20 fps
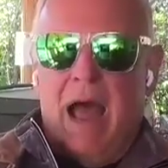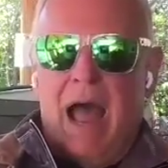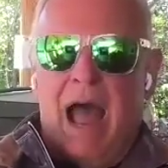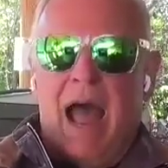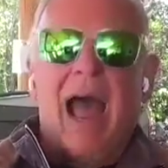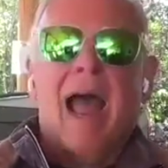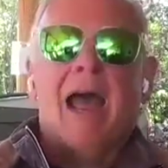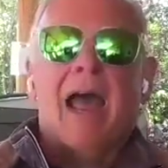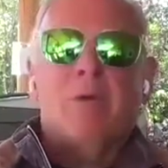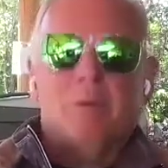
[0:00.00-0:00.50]

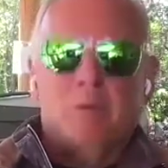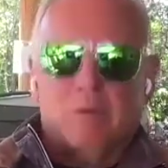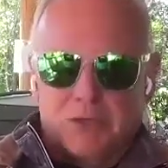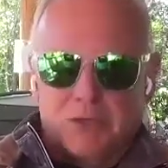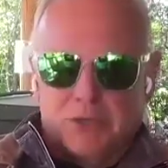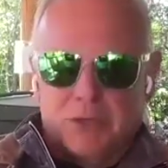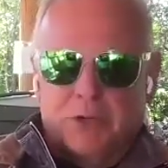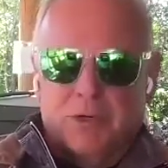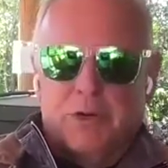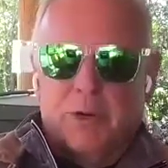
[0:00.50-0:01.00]
I will
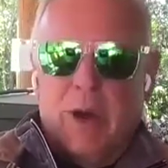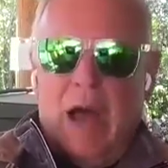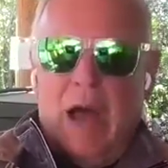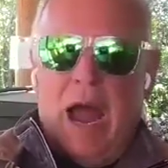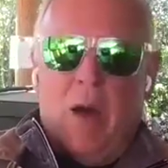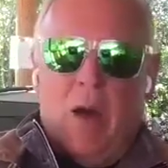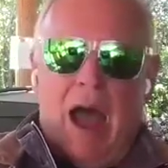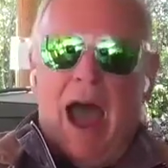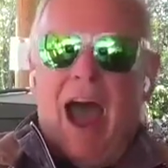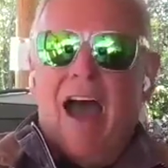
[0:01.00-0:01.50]
show you
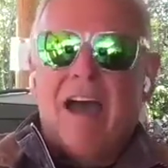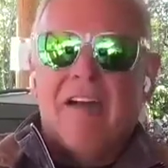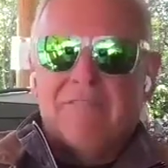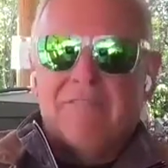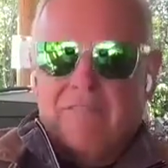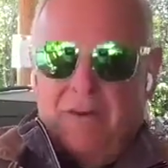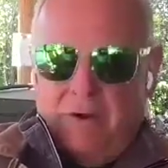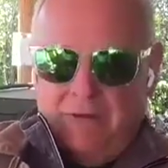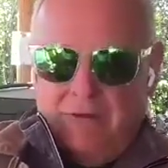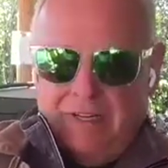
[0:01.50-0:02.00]
how I
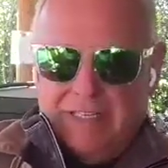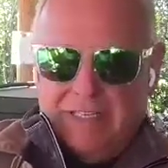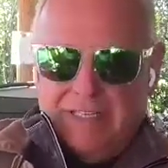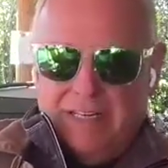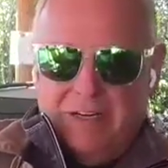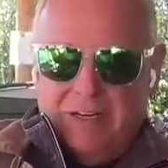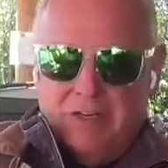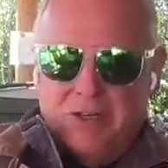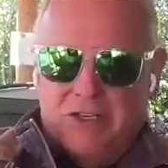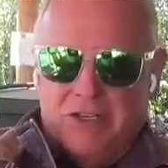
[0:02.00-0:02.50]
found this
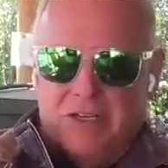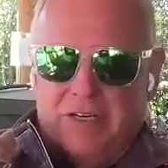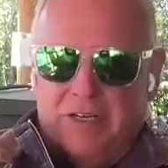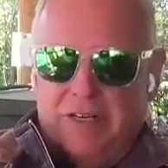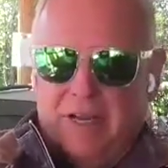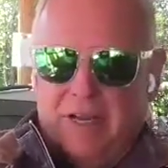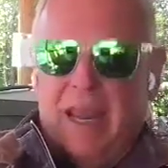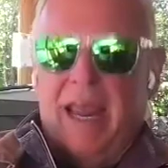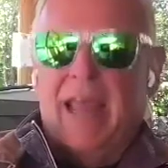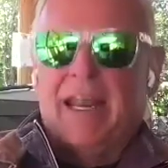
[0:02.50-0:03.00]
energy
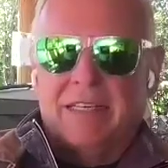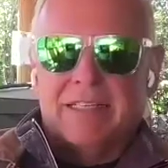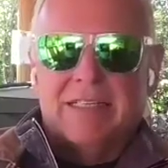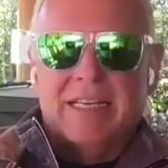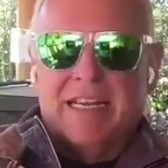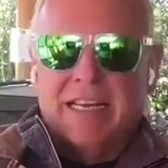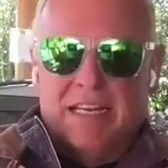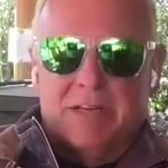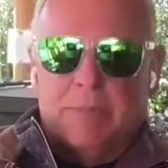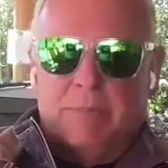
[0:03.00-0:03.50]
and
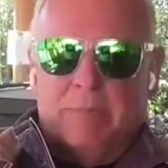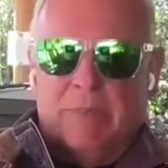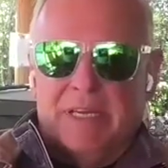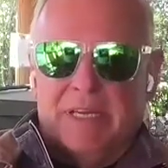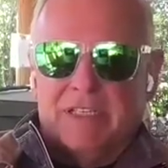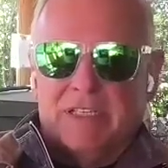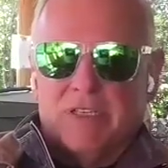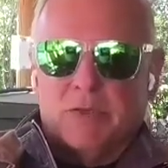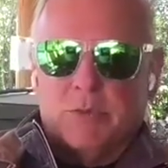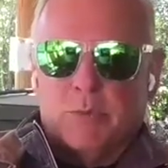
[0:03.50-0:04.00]
take you to
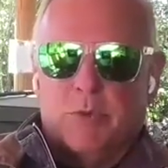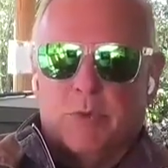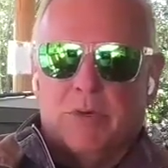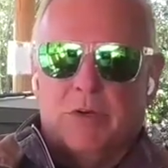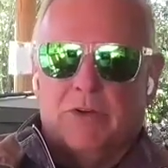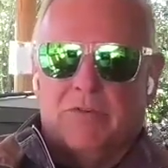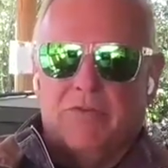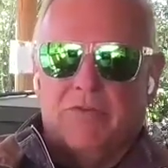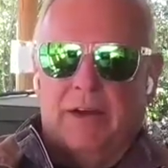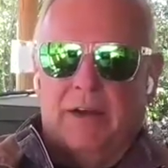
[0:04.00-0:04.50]
places where
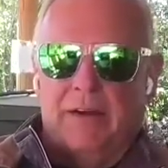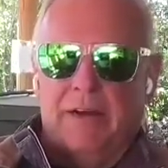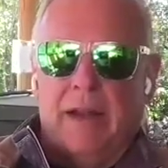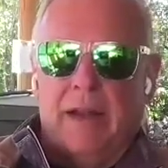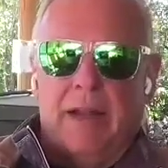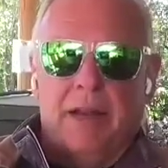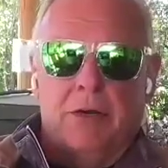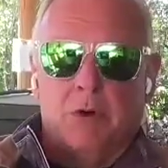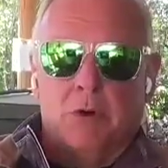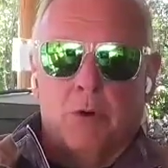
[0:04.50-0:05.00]
you'll find it
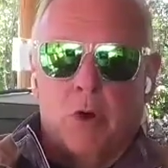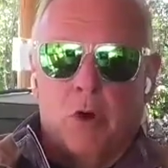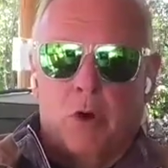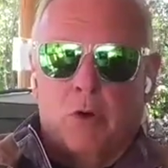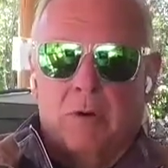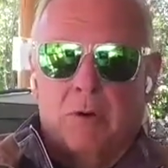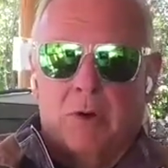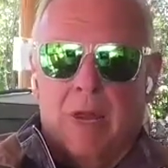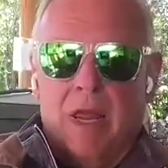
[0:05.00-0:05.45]
on your own.